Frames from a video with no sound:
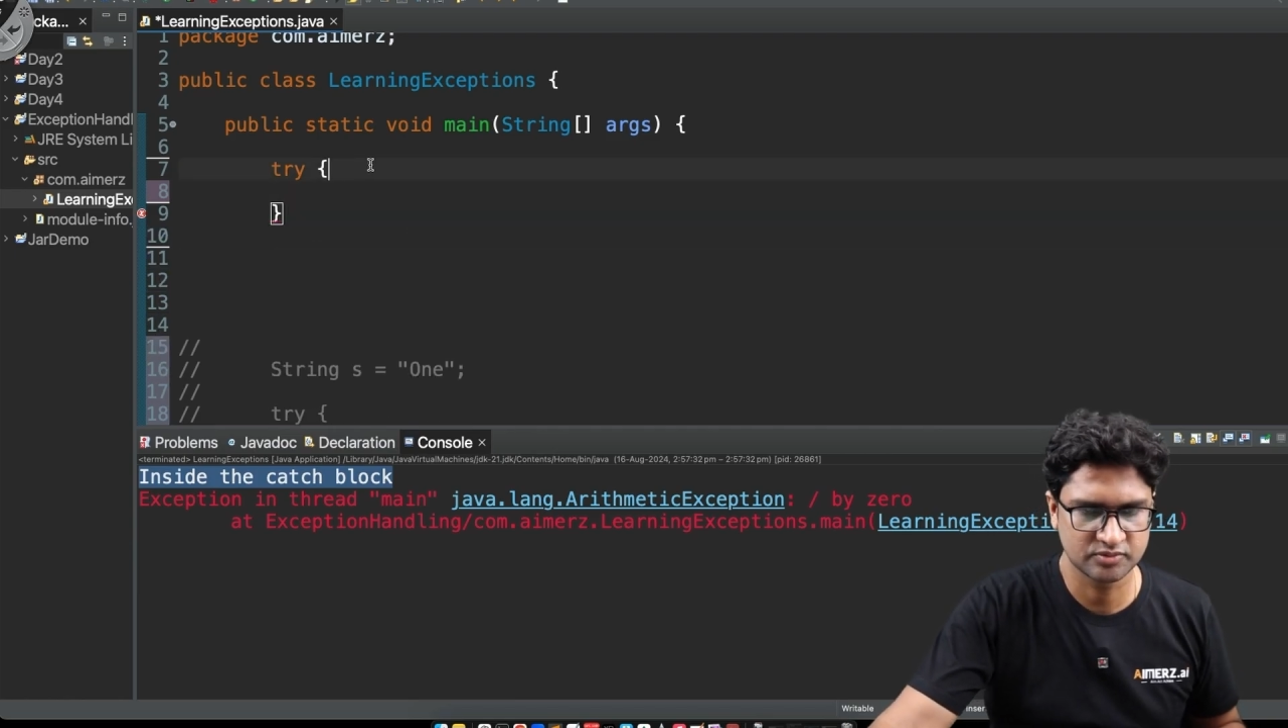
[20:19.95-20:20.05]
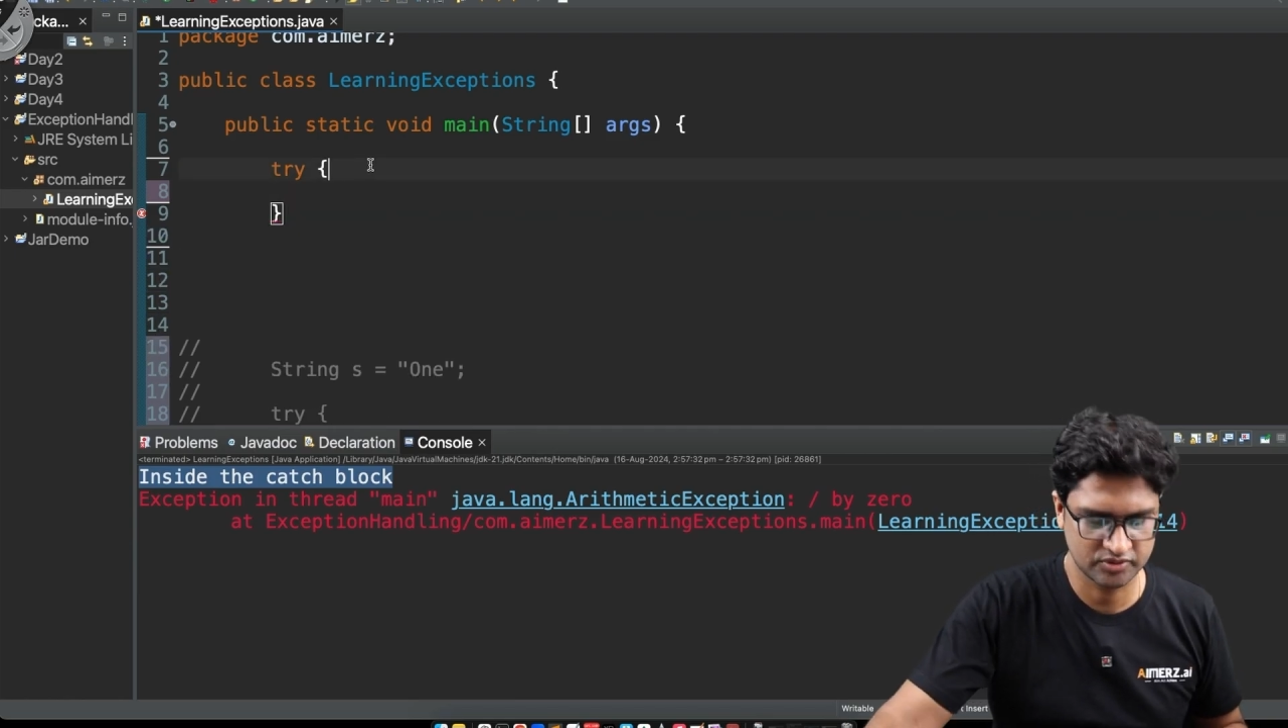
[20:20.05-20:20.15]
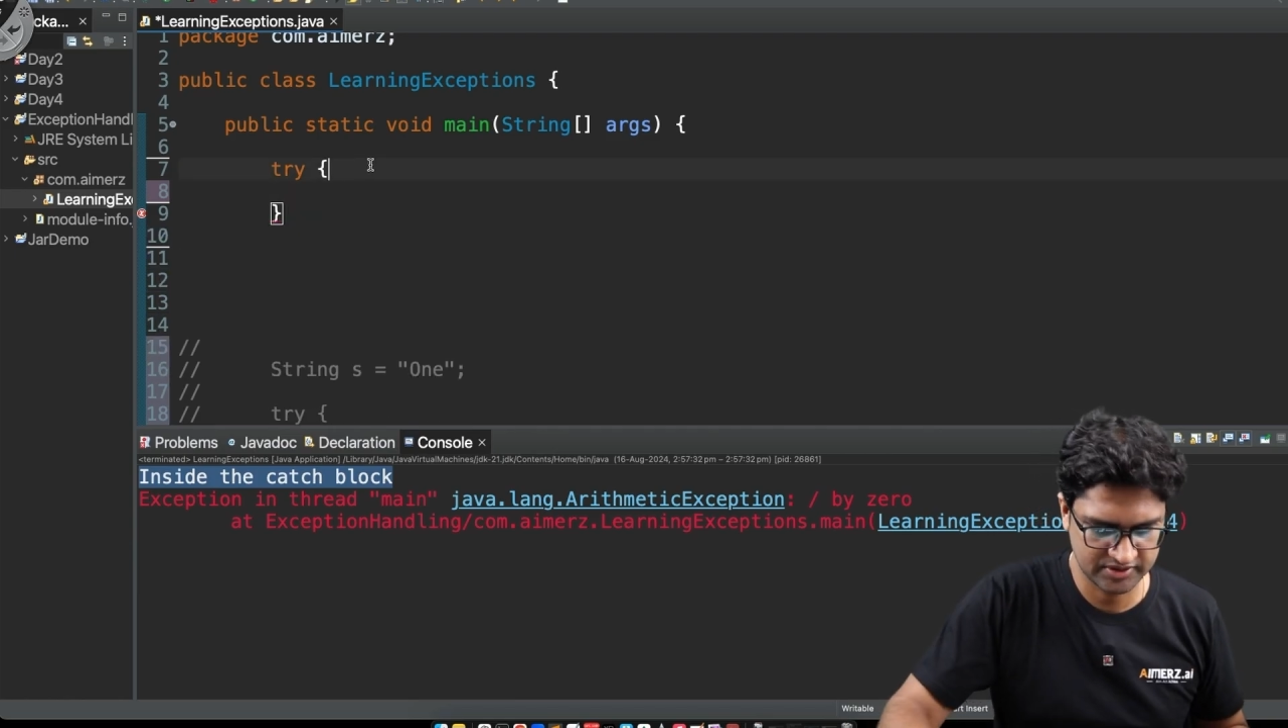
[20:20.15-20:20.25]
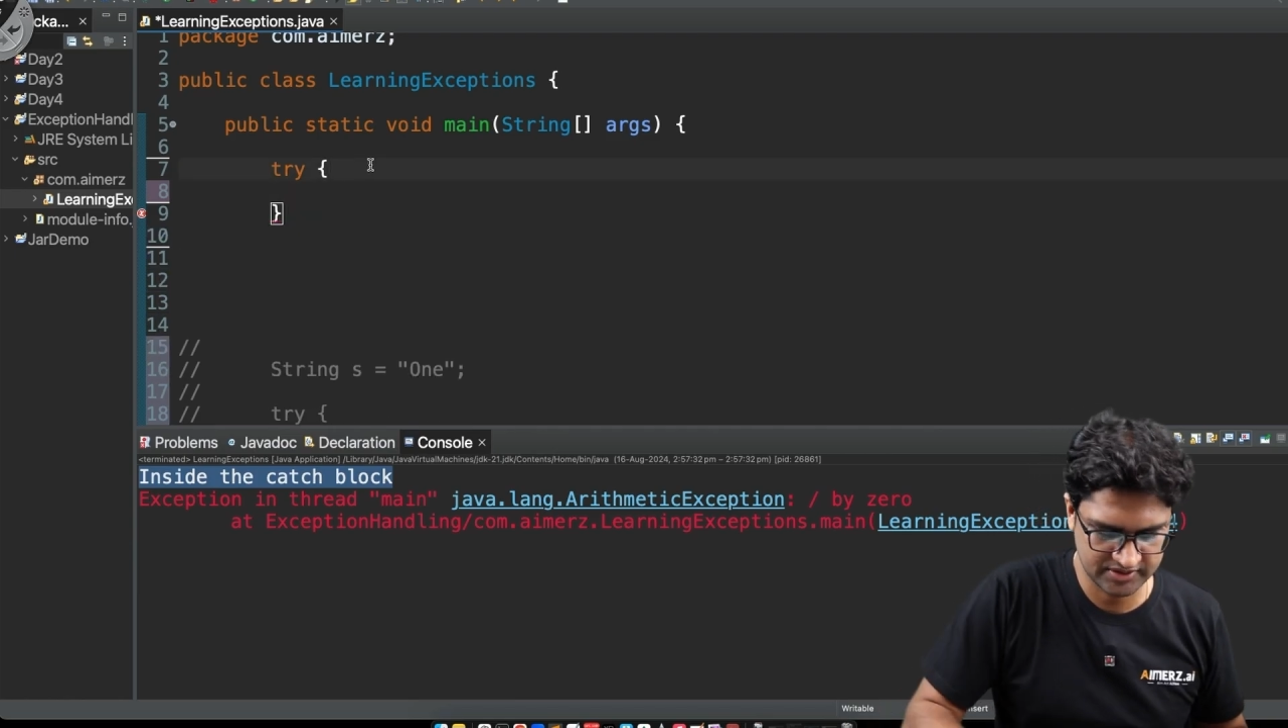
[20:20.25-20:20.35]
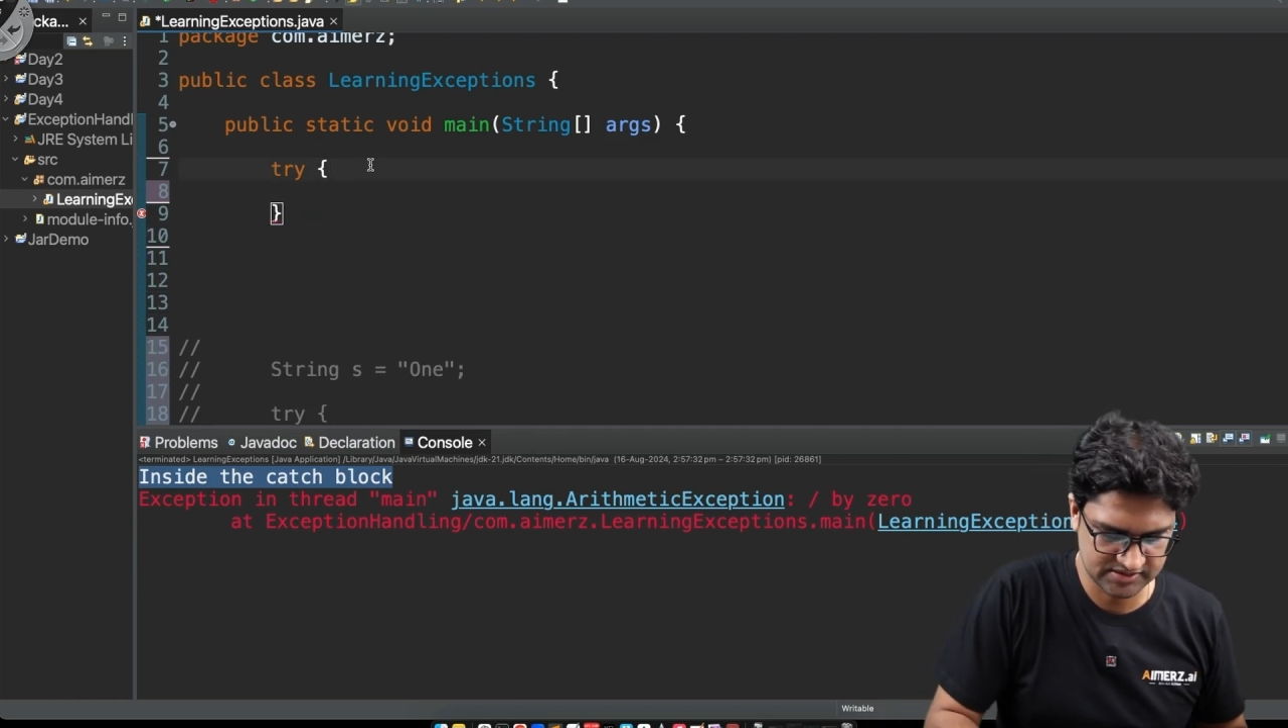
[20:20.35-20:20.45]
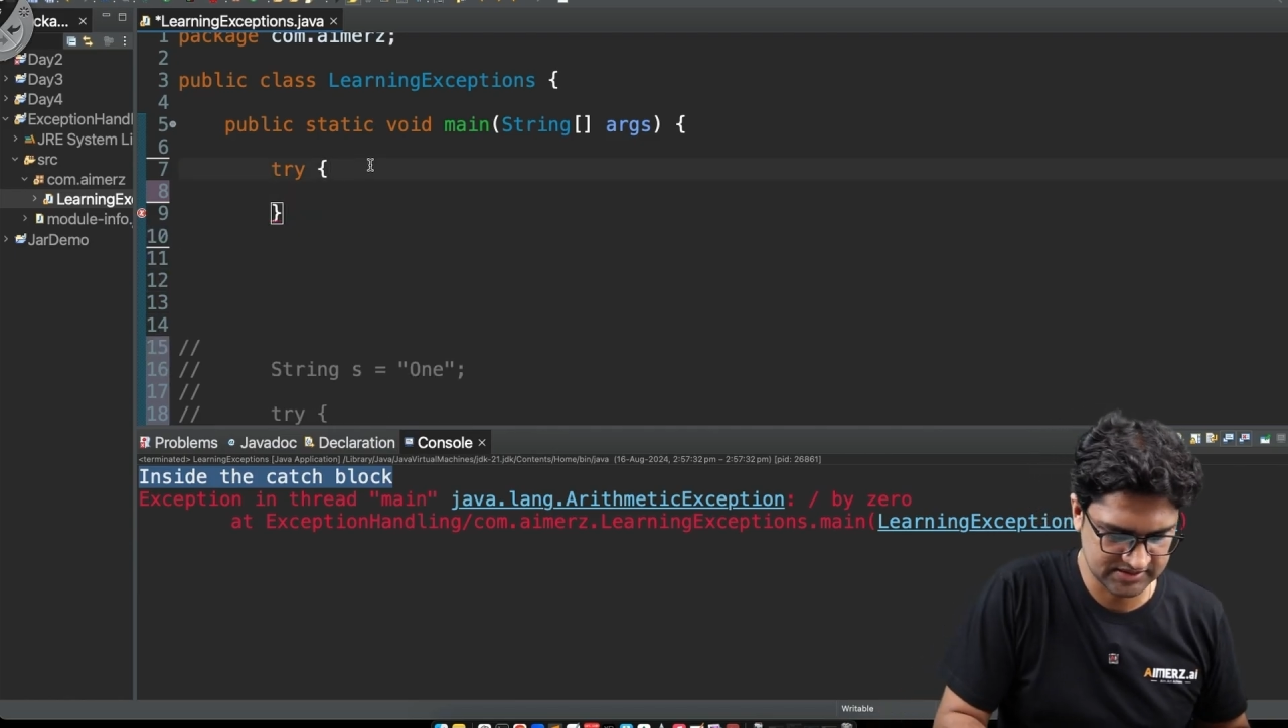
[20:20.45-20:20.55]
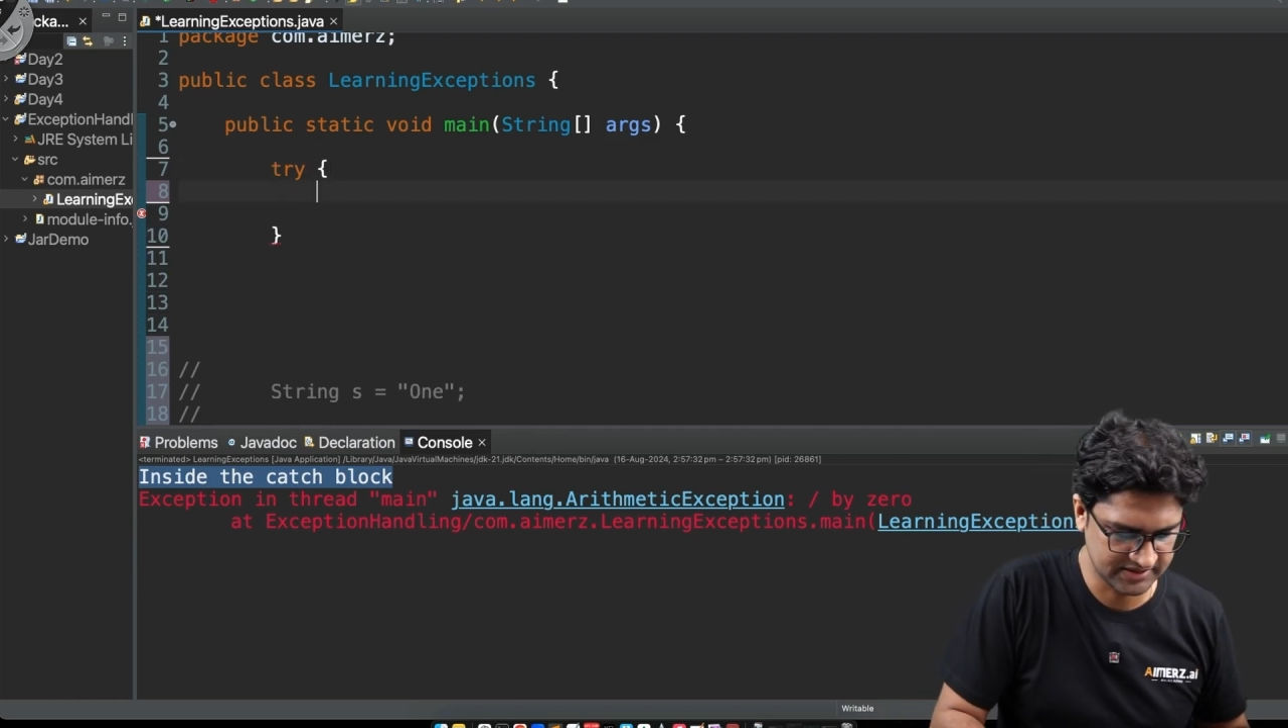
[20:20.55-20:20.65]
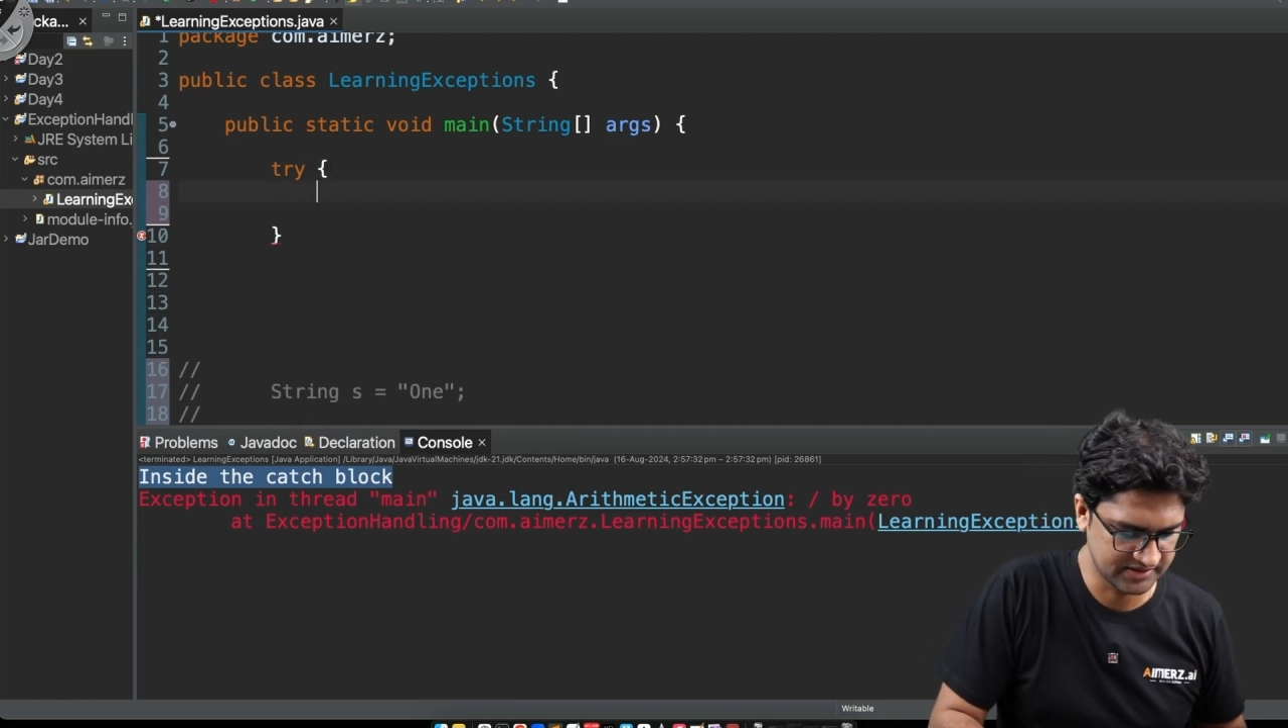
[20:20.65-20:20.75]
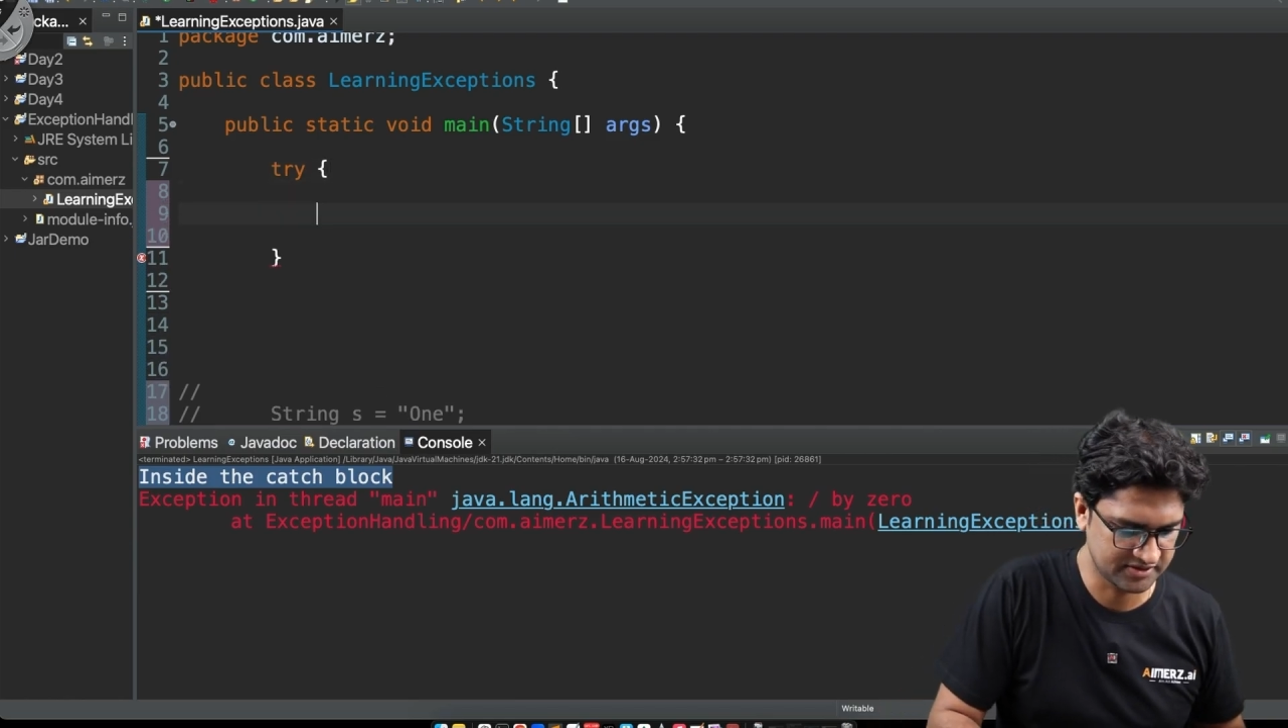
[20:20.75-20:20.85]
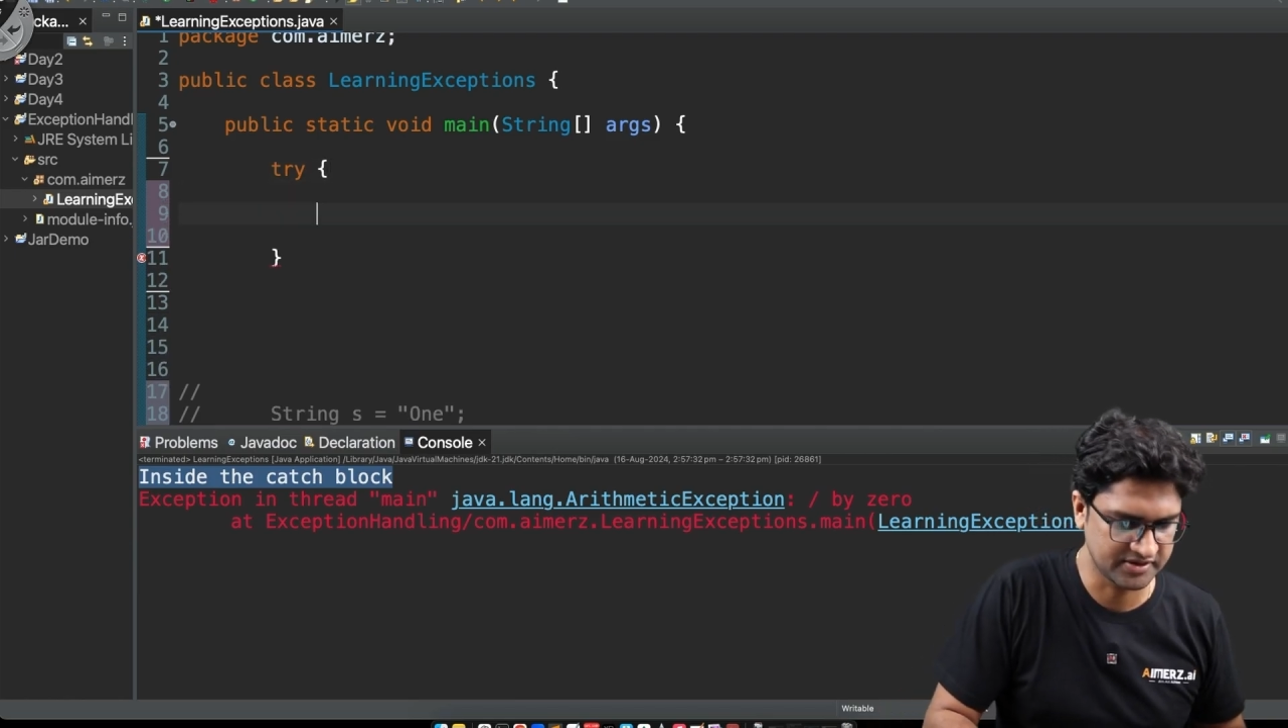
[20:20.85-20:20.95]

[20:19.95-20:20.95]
put that inside the